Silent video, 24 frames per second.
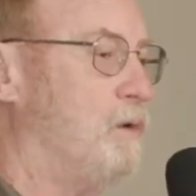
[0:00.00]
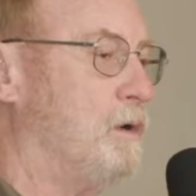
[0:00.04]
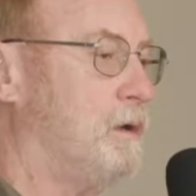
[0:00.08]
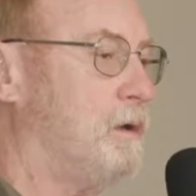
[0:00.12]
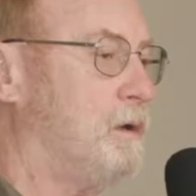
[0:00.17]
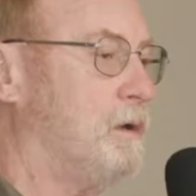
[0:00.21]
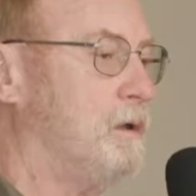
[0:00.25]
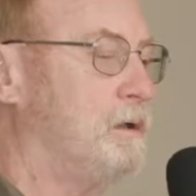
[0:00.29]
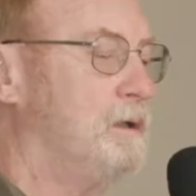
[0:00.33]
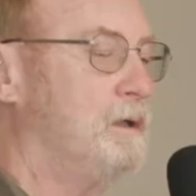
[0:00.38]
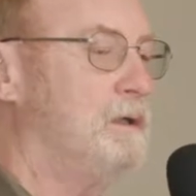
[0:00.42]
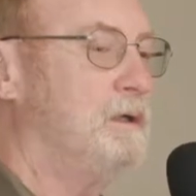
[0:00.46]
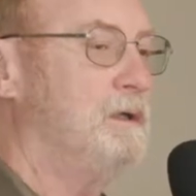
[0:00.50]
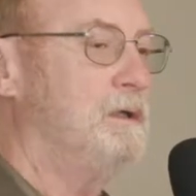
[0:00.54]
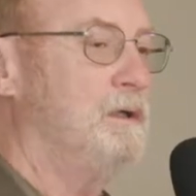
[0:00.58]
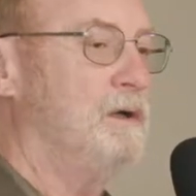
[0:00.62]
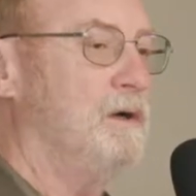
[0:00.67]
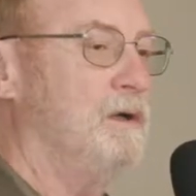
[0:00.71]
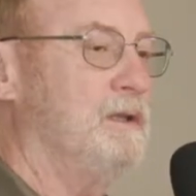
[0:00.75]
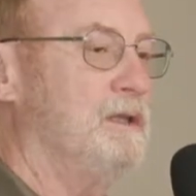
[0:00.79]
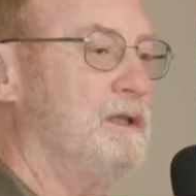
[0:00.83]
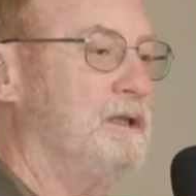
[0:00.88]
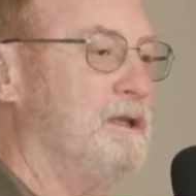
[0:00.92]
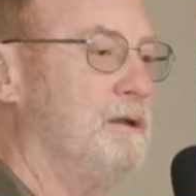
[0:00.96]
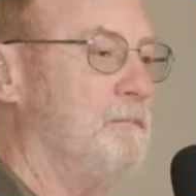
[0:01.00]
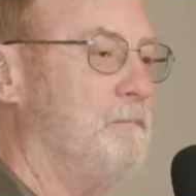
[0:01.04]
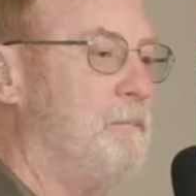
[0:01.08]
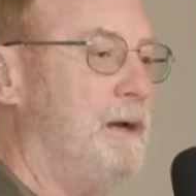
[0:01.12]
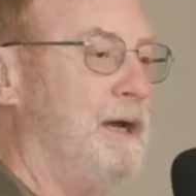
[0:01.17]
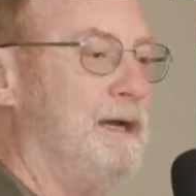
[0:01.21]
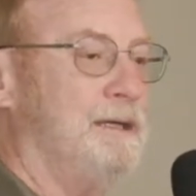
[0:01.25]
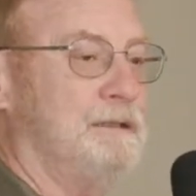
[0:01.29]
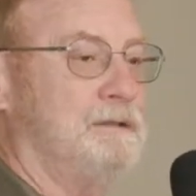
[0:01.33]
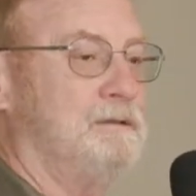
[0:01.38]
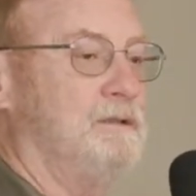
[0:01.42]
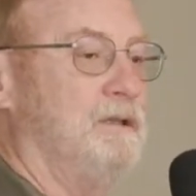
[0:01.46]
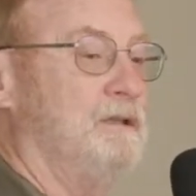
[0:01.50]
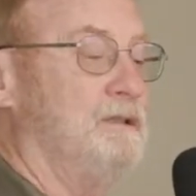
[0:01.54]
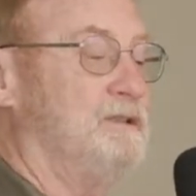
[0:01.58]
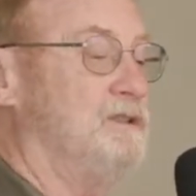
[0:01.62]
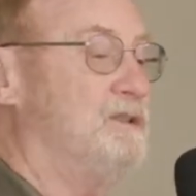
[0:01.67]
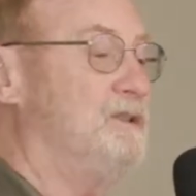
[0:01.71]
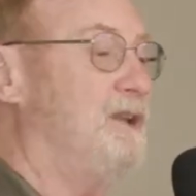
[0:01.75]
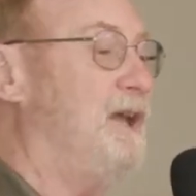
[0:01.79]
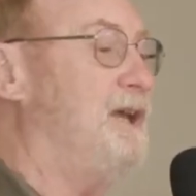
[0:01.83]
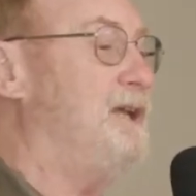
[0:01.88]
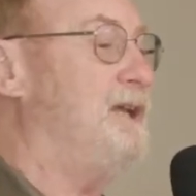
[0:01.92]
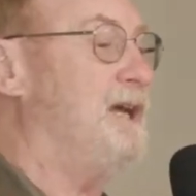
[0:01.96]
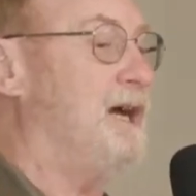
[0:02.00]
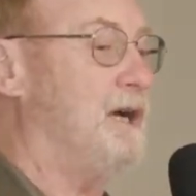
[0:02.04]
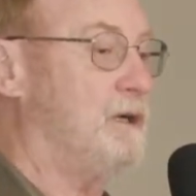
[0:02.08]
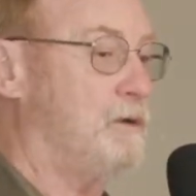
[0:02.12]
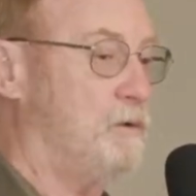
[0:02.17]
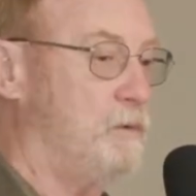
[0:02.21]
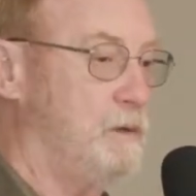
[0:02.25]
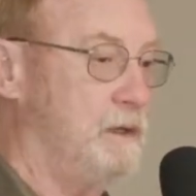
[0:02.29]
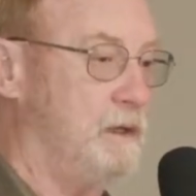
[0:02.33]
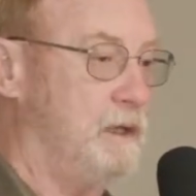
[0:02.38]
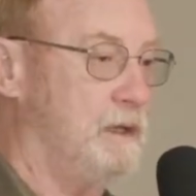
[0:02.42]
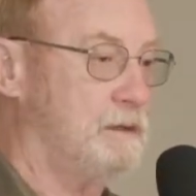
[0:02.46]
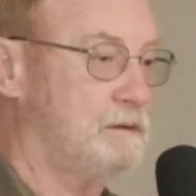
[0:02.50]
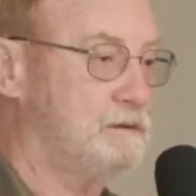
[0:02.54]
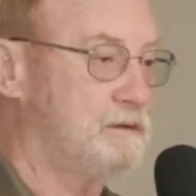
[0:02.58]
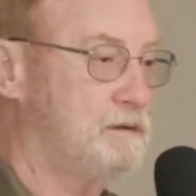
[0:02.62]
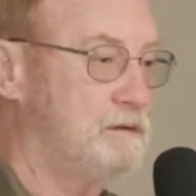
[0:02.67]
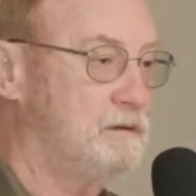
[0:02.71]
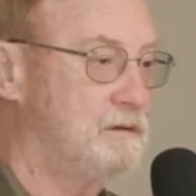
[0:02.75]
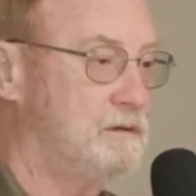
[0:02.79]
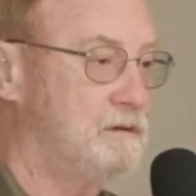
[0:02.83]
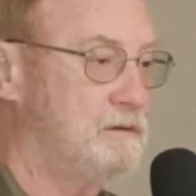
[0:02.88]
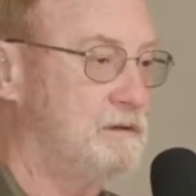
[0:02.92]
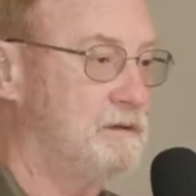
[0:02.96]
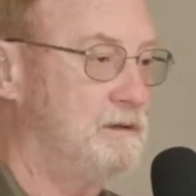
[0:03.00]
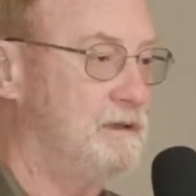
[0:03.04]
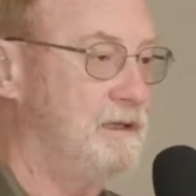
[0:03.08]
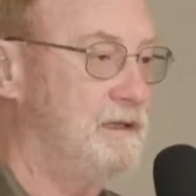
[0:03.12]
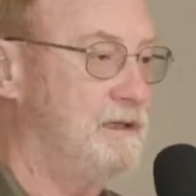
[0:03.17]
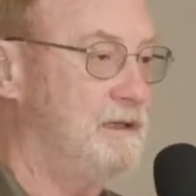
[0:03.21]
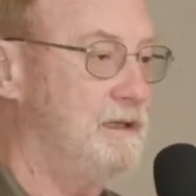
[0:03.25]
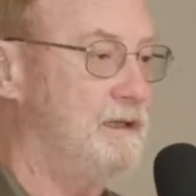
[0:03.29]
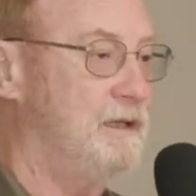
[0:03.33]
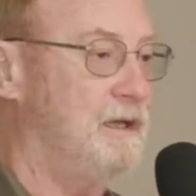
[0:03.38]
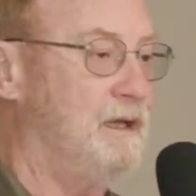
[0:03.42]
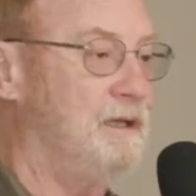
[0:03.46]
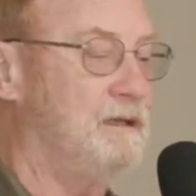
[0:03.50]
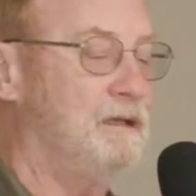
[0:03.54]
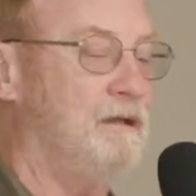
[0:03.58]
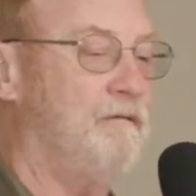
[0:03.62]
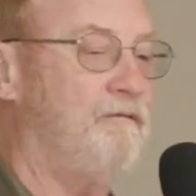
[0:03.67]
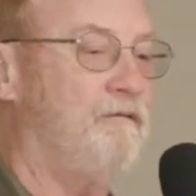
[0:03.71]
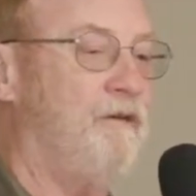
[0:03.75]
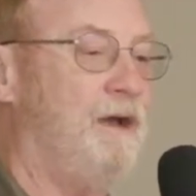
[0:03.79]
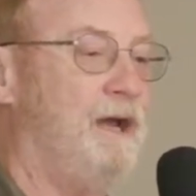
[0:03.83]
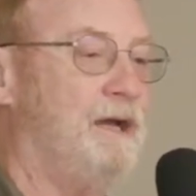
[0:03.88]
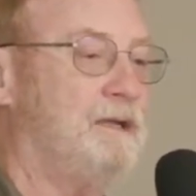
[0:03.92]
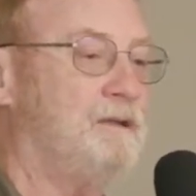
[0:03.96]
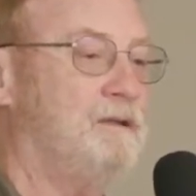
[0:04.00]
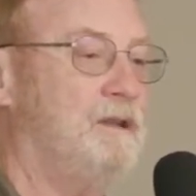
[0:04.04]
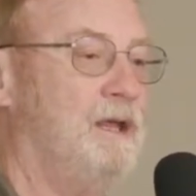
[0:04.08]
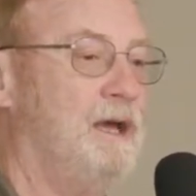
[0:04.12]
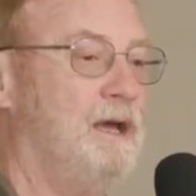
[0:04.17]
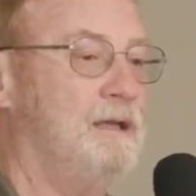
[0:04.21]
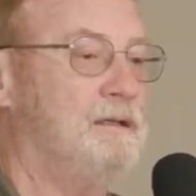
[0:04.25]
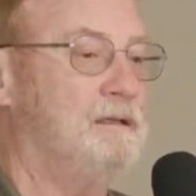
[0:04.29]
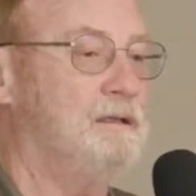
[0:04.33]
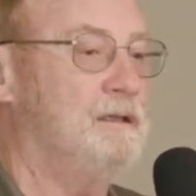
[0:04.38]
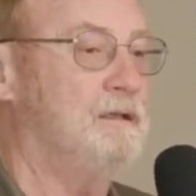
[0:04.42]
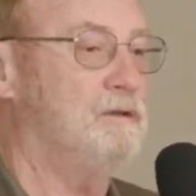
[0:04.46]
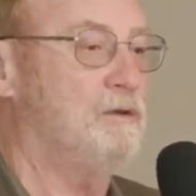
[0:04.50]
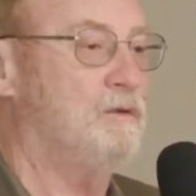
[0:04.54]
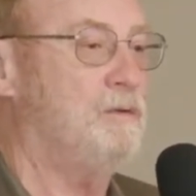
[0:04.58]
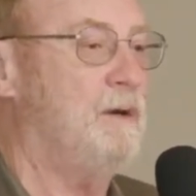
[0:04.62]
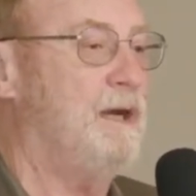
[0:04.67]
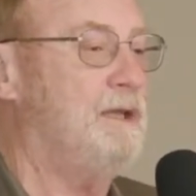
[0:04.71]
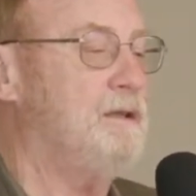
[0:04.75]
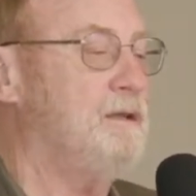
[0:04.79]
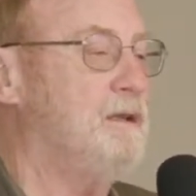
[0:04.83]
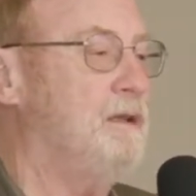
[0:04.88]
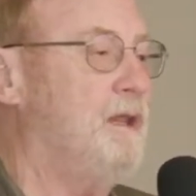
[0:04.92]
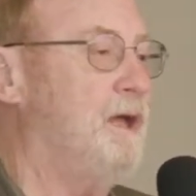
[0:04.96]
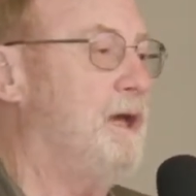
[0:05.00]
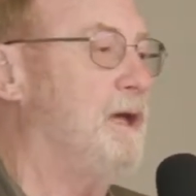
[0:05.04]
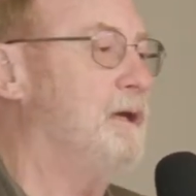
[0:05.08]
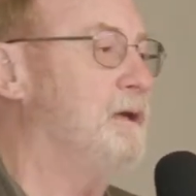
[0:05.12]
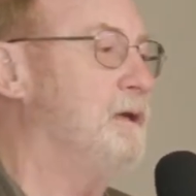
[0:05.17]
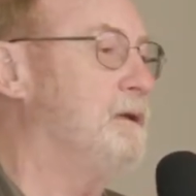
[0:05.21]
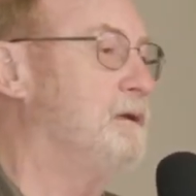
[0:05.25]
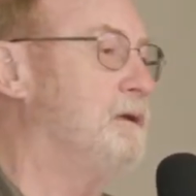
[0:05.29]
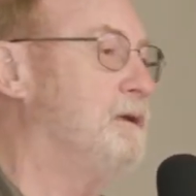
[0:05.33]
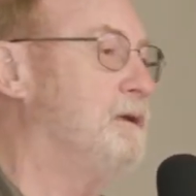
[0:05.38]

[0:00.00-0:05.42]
work on the impact to the state aqueduct and the fact that it threatened that.